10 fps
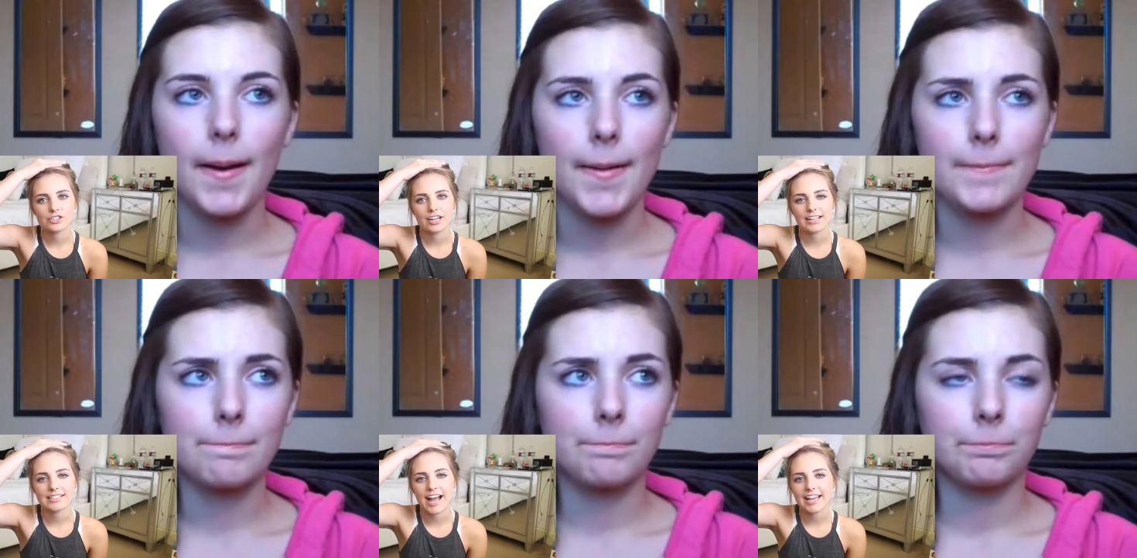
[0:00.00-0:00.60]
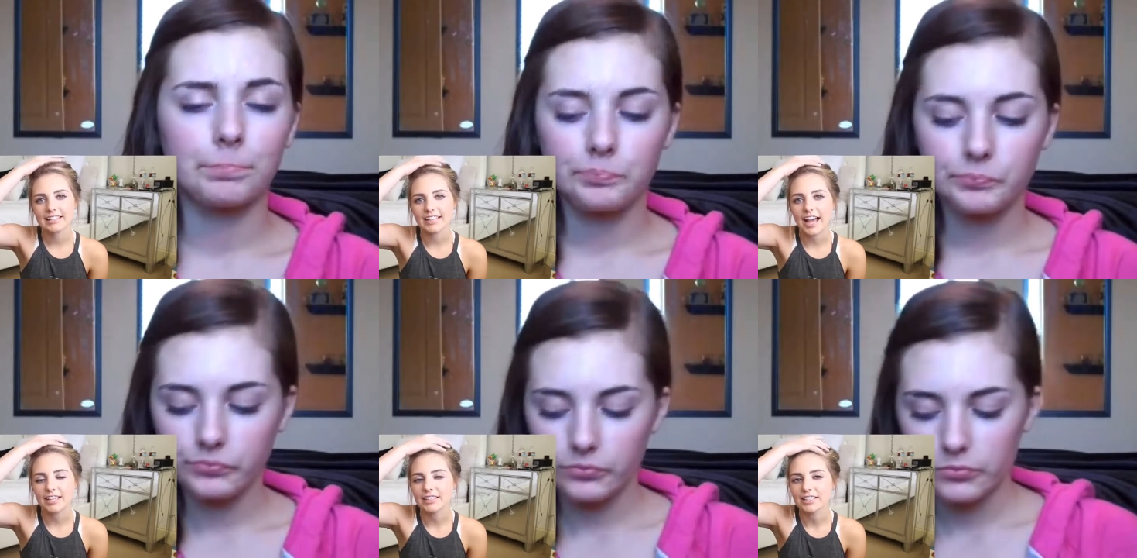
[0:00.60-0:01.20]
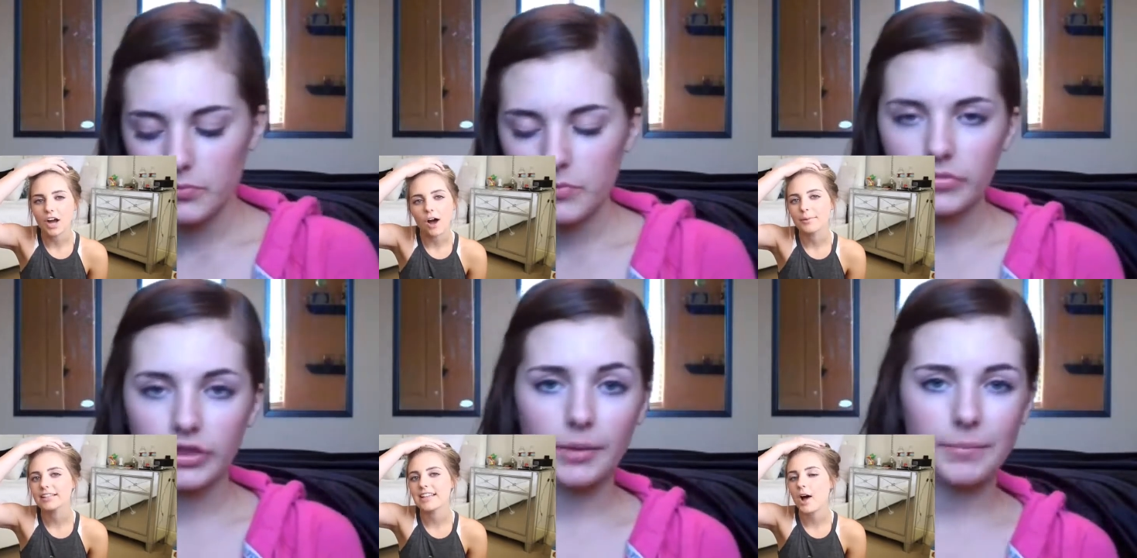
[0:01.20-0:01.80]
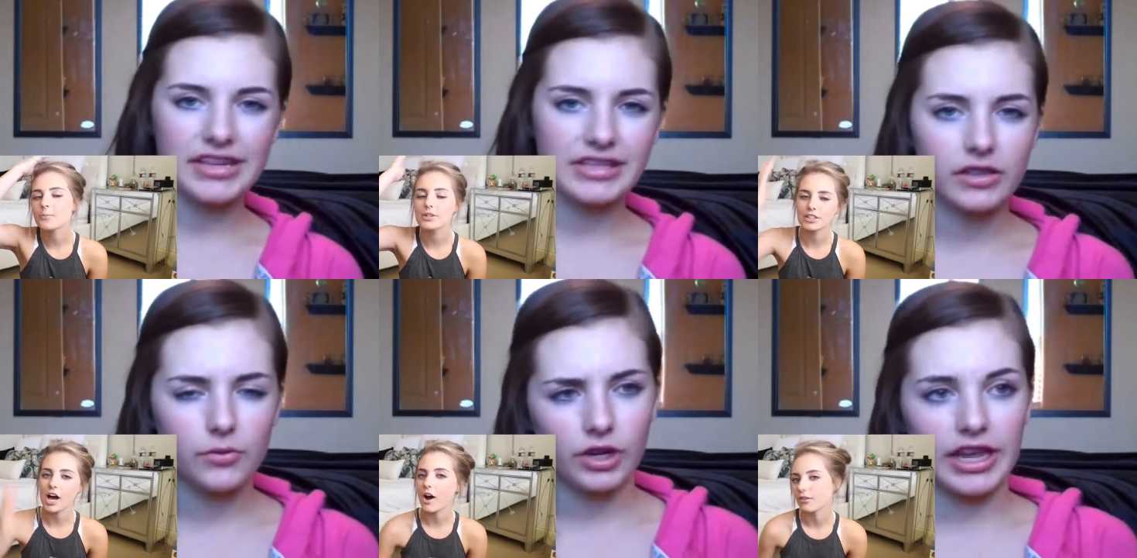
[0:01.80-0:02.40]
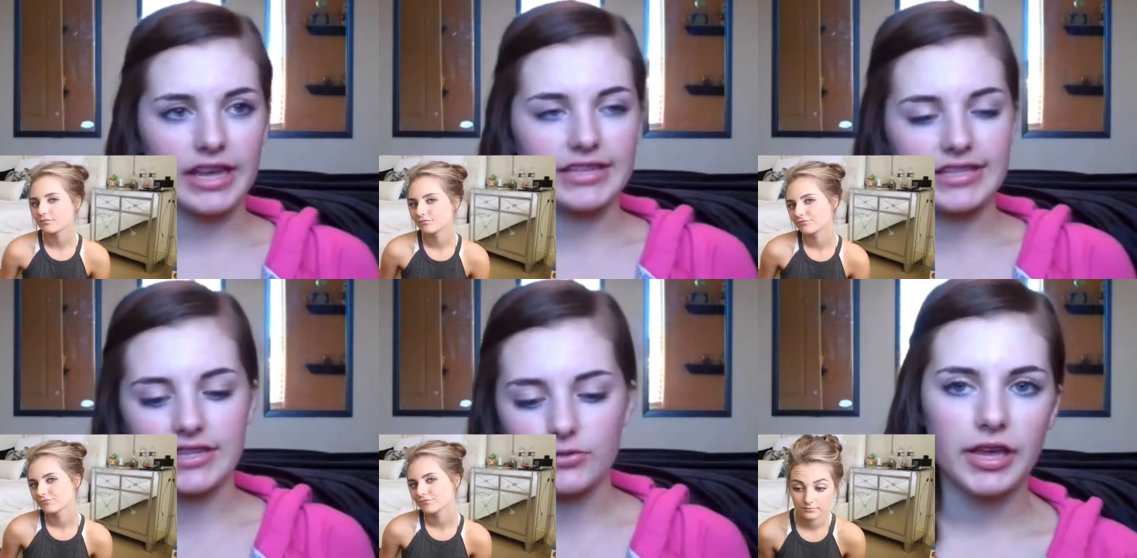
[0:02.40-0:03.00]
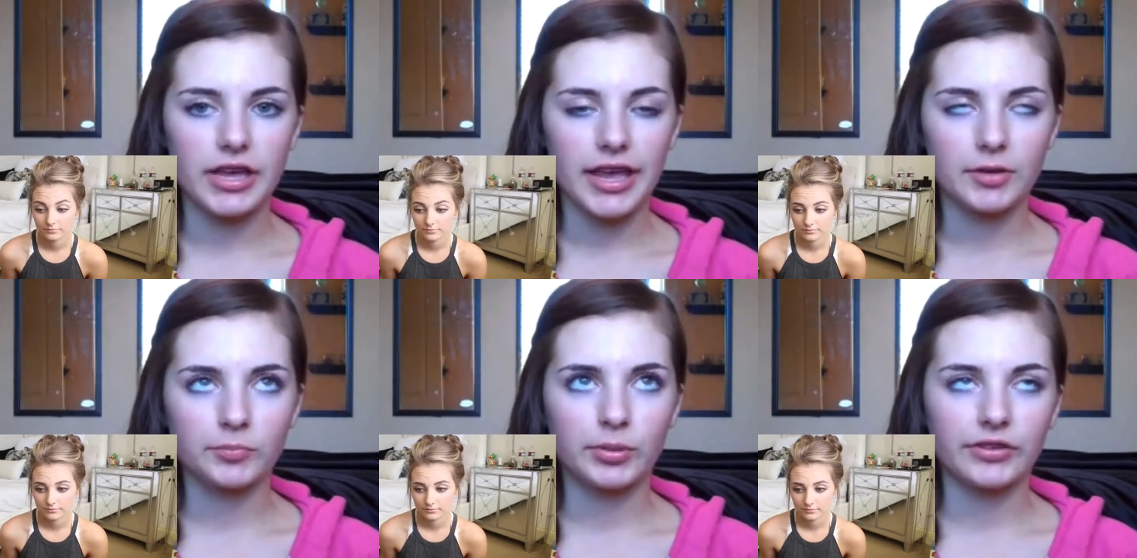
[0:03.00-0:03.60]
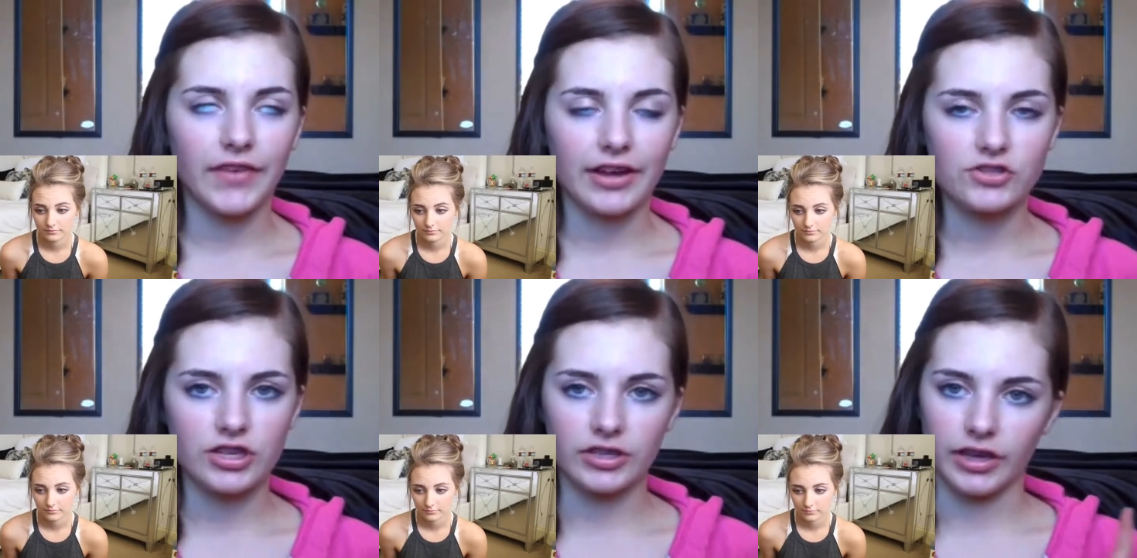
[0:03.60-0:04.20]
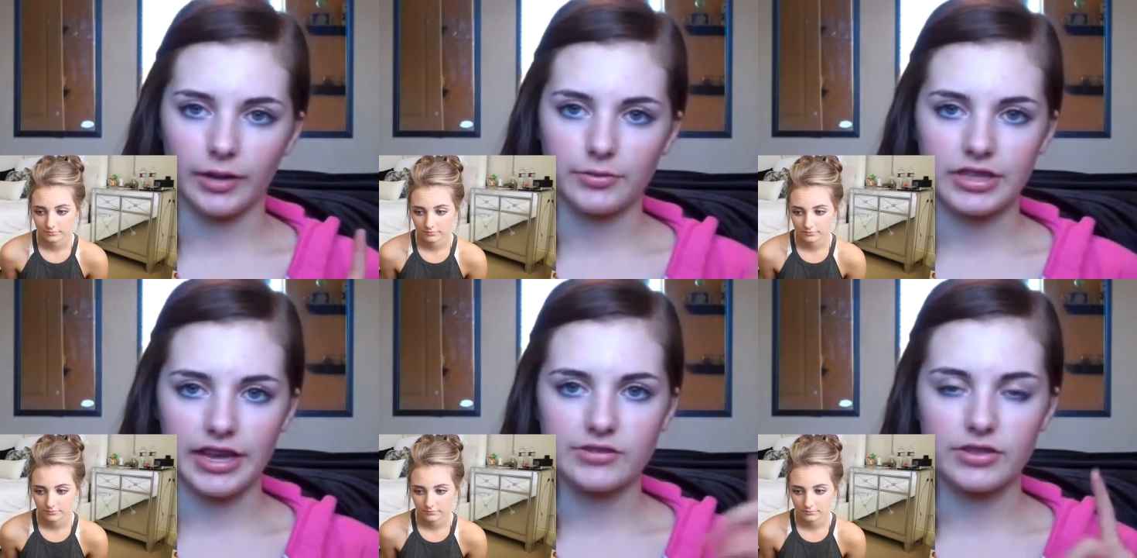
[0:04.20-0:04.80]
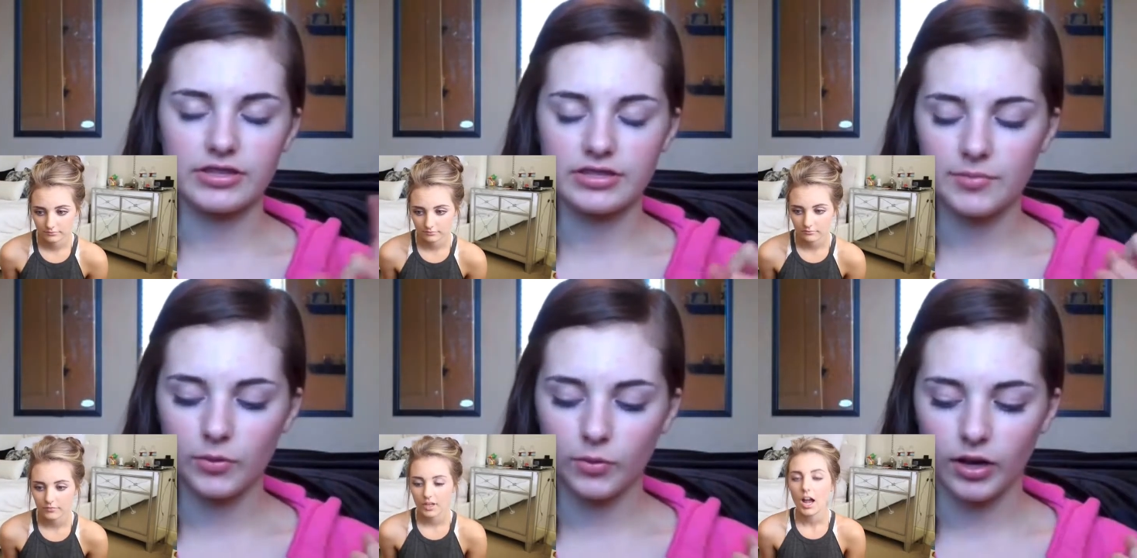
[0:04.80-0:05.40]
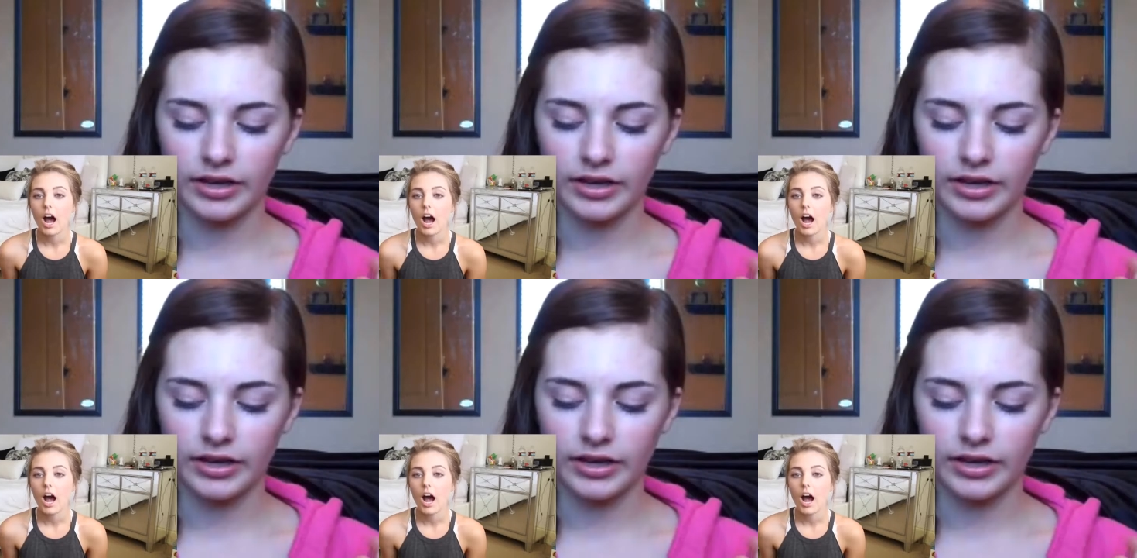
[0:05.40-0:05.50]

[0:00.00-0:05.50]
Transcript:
Speaker 1: should I dye it lighter? Comment down below. Is you say imperfection, I would say. So this is number one.